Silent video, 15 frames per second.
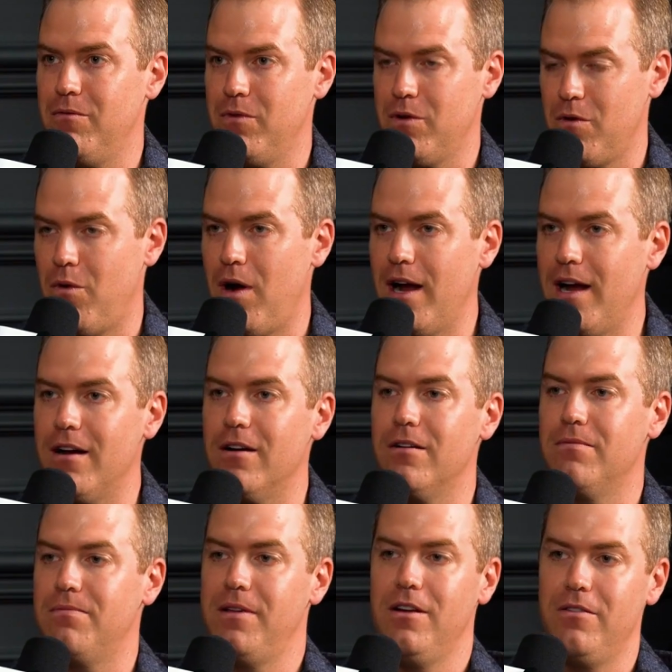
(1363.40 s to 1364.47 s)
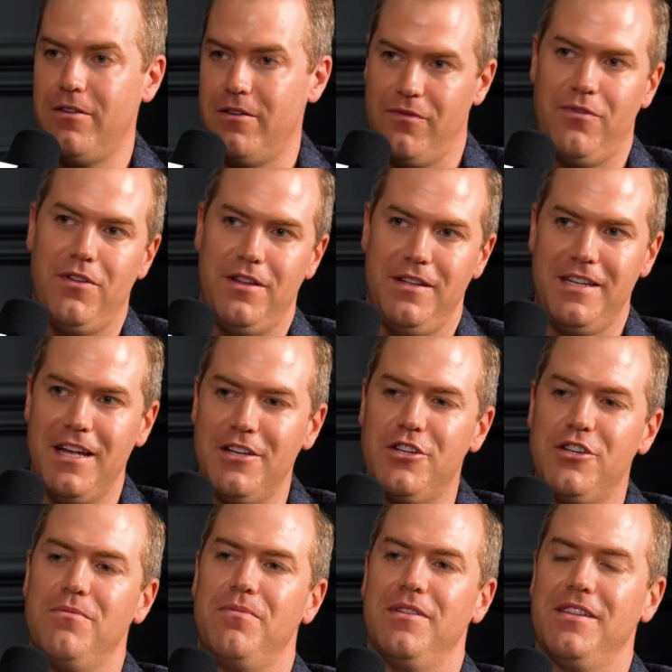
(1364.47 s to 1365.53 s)
require, you know, your full
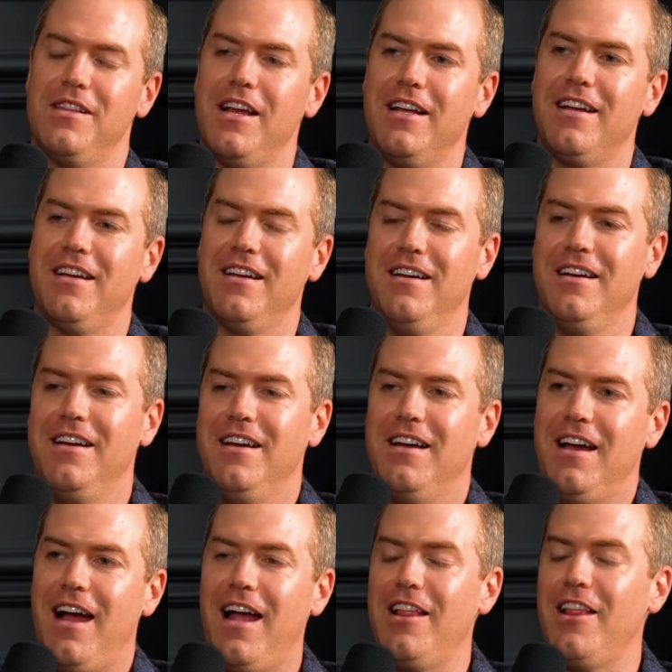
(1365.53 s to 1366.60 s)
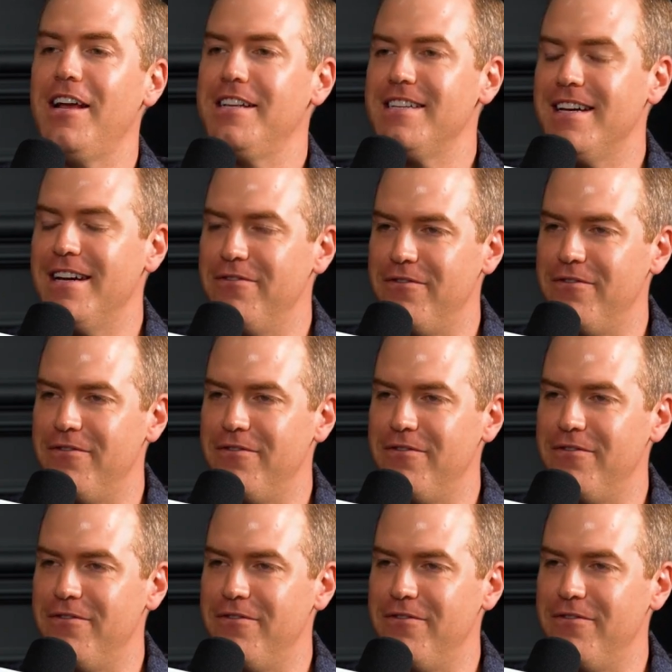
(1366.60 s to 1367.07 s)
attention, but like, I like to have